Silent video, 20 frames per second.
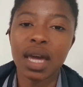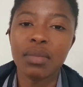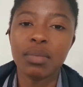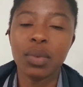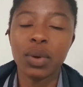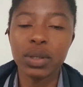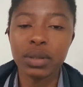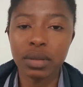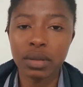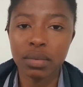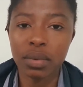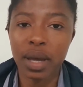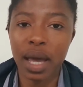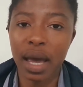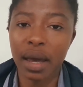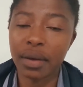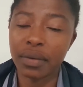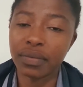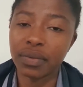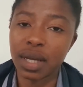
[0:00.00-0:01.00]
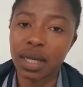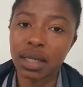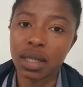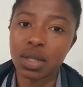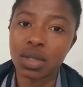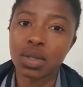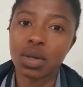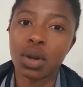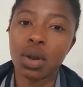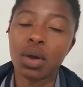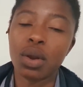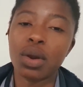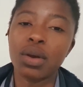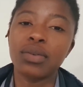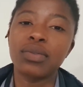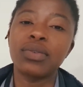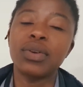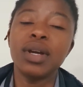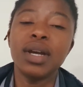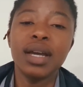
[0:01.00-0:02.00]
most people have, that there's a lot
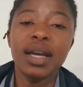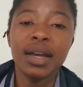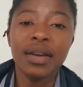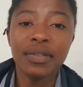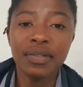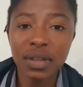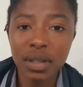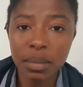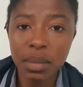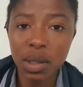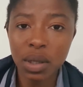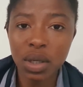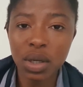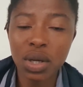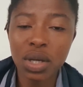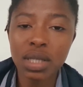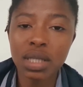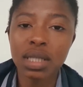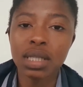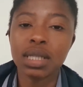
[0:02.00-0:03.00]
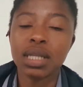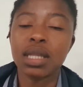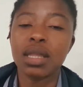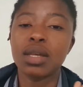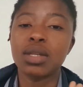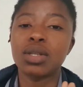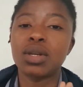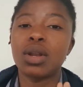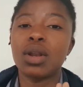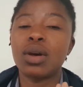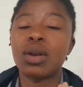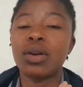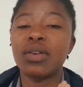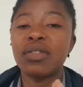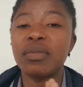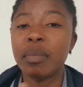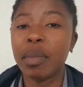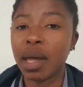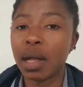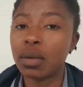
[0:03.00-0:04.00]
of female nurses and there's a lot
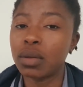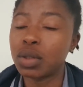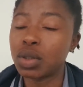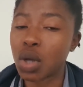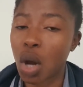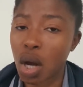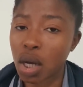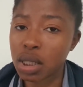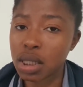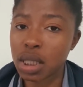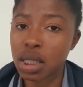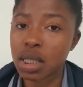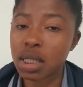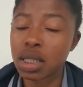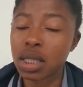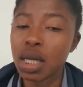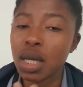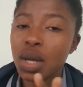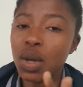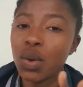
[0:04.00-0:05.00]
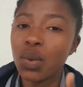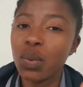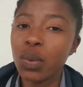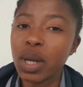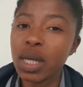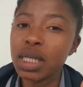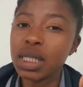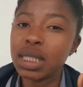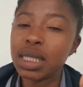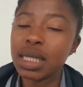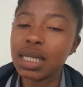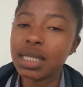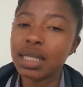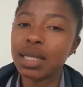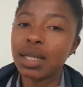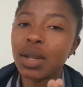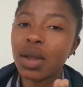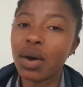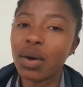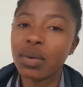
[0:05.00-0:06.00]
of male doctors, which
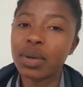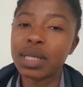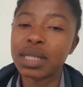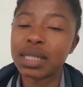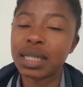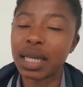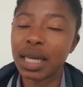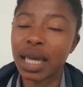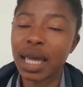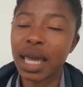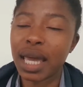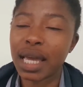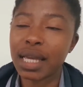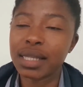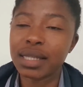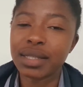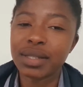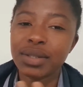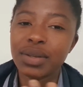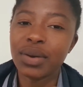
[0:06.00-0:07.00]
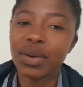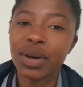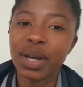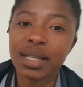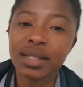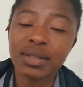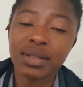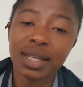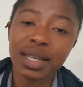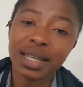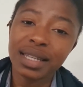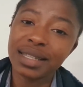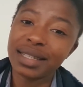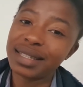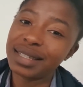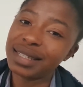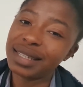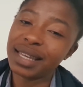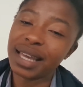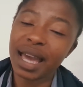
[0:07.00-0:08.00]
isn't always the case. So as you can
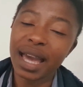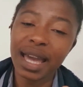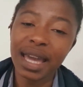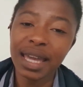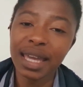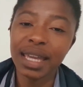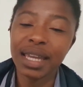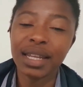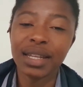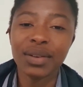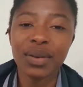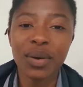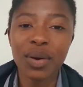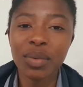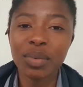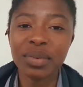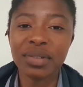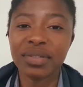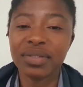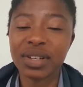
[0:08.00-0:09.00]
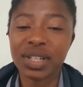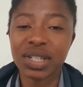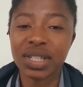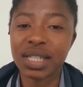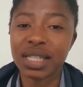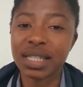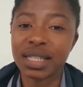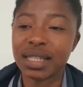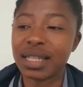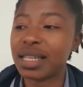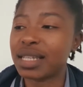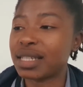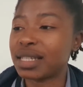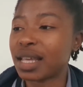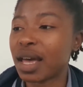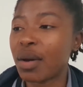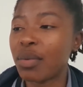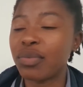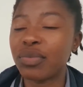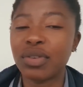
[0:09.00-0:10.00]
see, in all professions, there's
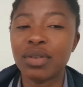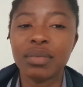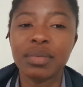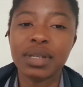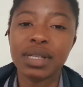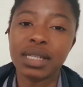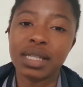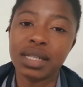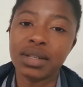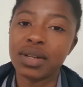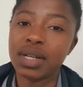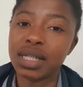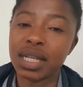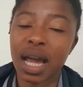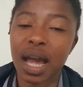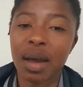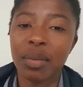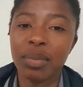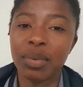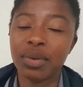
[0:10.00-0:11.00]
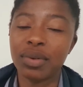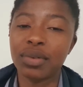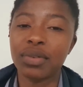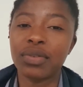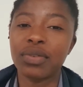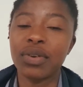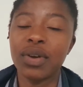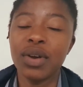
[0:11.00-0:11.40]
some form of stereotype of